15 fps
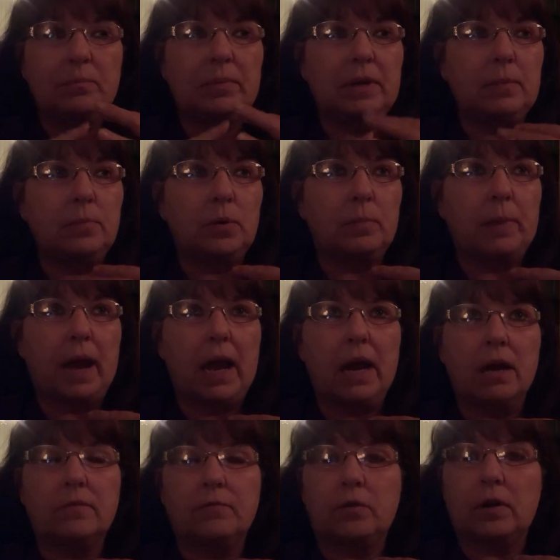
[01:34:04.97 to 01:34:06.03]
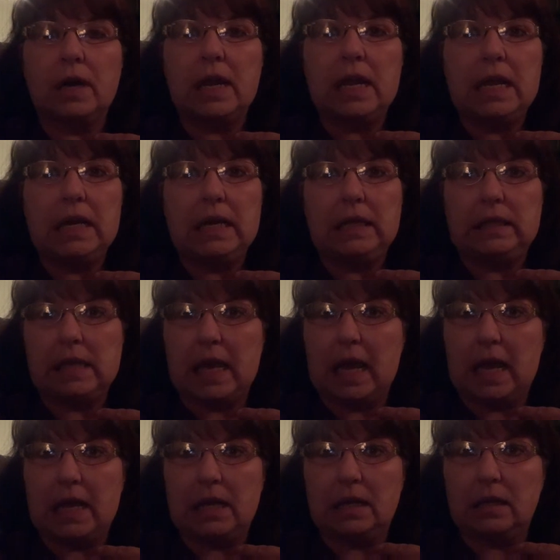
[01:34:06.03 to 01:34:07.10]
Be prepared for
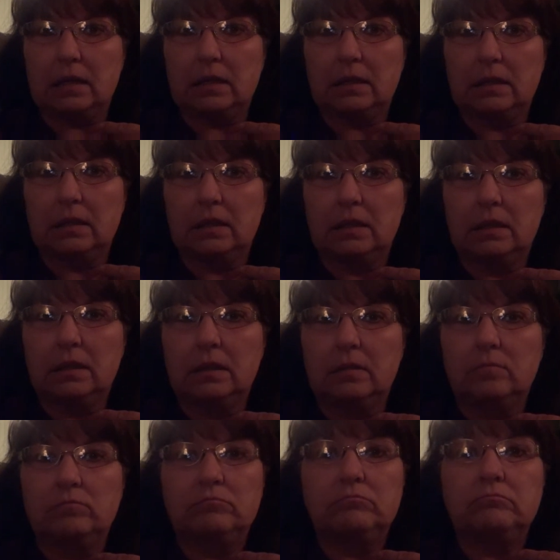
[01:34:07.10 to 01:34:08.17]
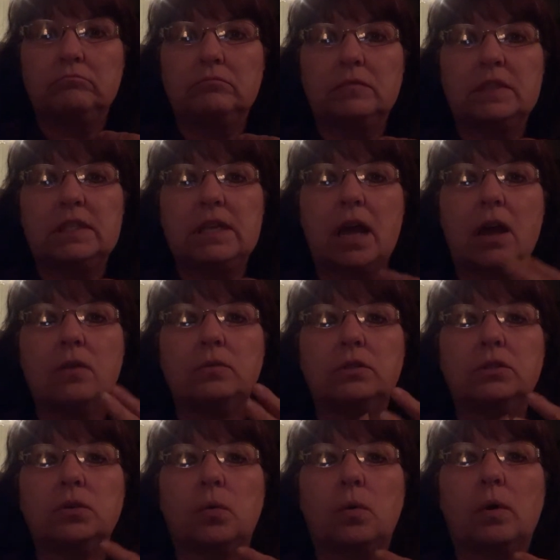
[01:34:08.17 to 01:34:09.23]
anything.
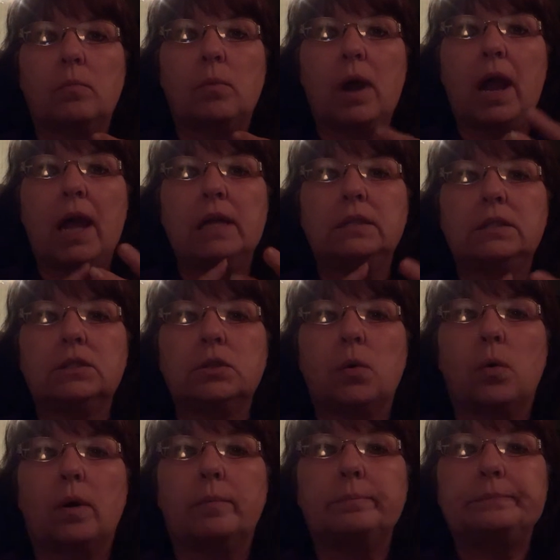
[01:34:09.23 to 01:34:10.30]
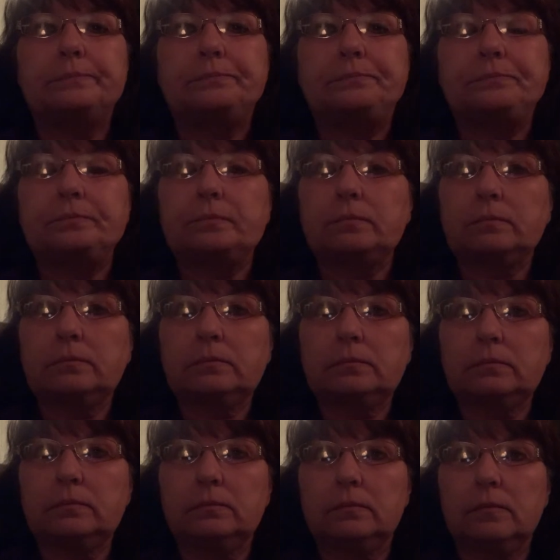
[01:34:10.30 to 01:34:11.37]
Snowstorm, rainstorm.
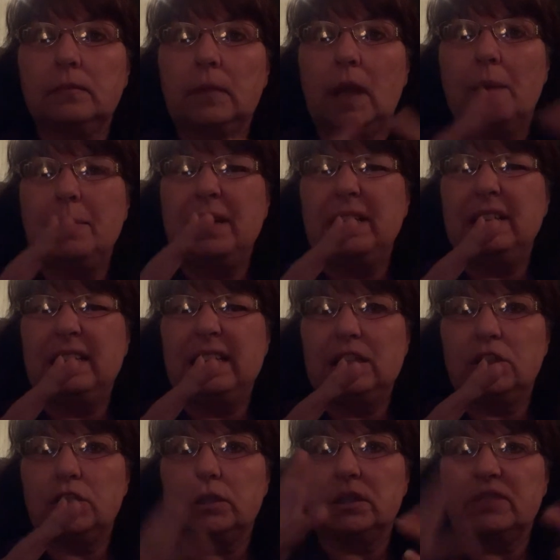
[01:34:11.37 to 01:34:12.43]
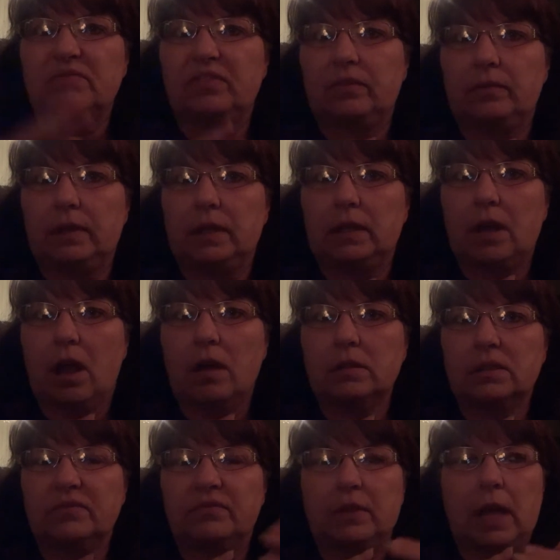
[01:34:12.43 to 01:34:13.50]
I mean, inches that
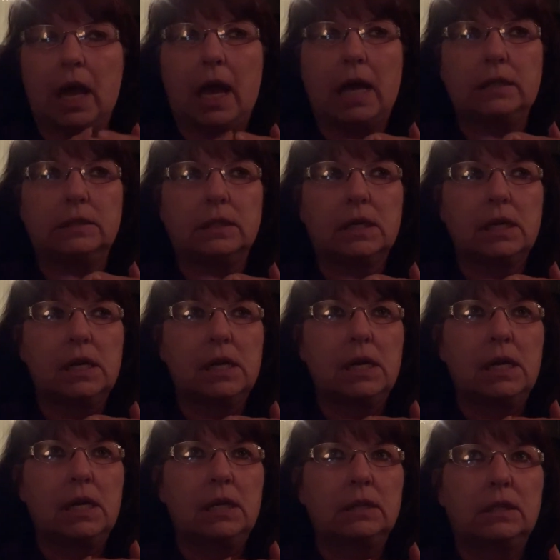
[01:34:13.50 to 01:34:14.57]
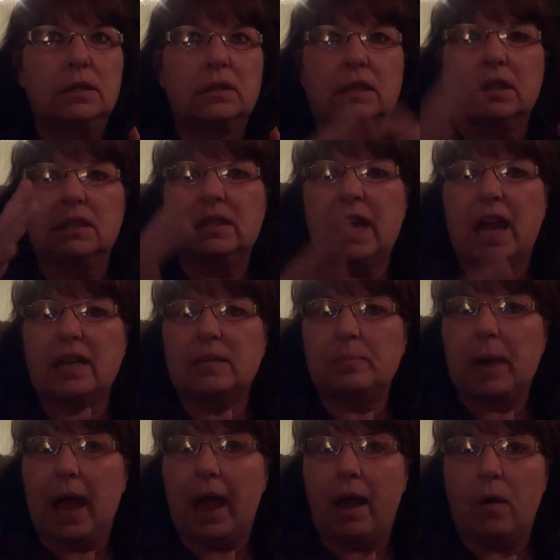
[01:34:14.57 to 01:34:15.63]
cause a flood, that can take
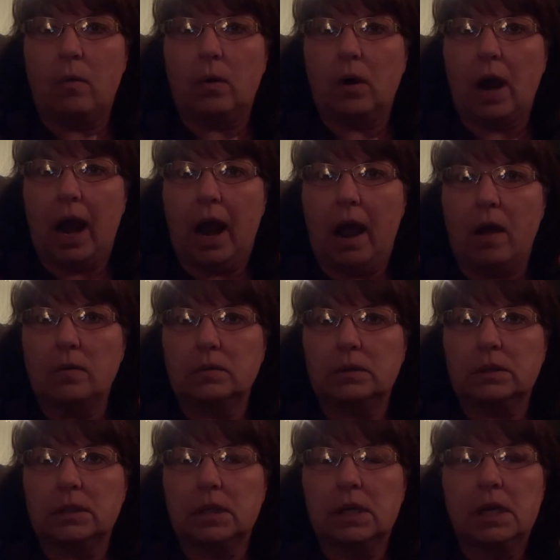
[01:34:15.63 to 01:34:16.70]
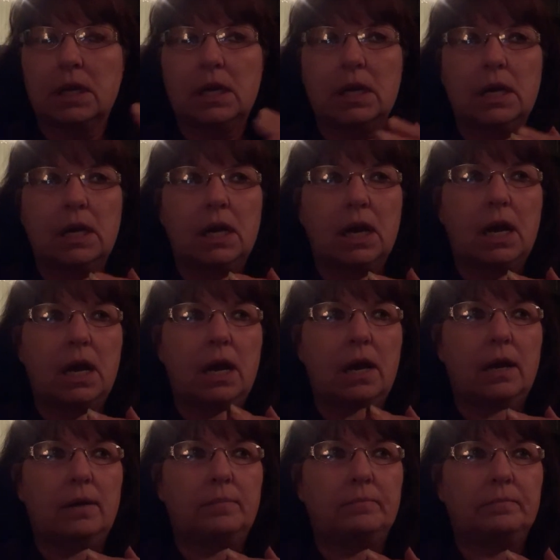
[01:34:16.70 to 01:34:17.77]
power out.
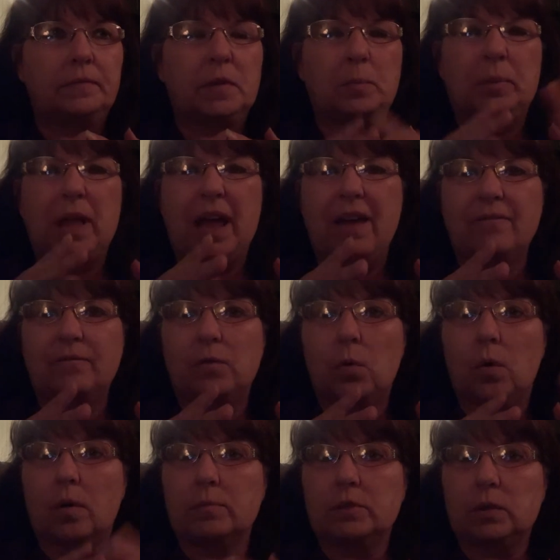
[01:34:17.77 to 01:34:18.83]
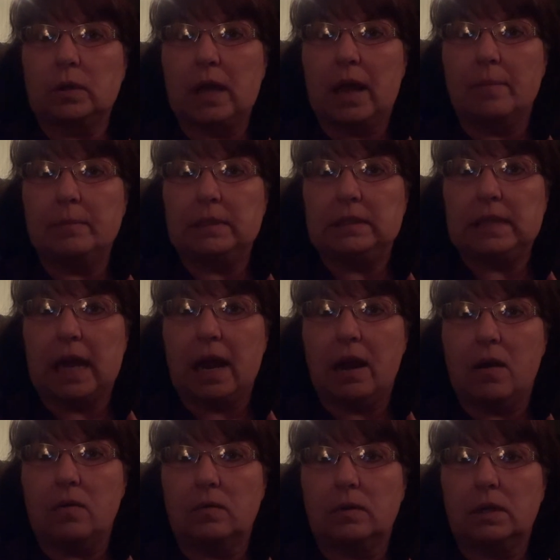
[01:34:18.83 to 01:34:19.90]
The platforms are coming
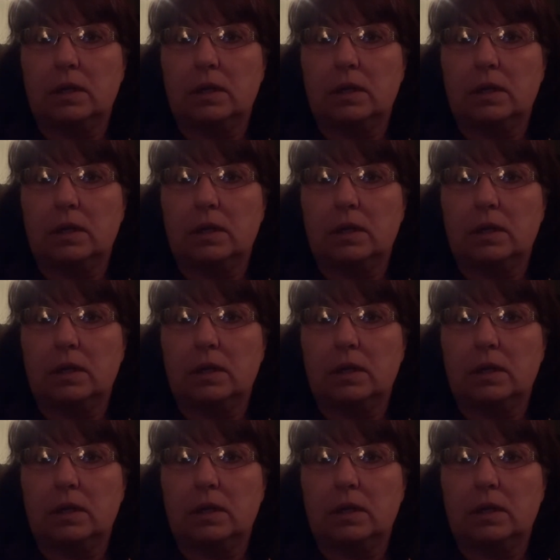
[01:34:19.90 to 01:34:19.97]
down.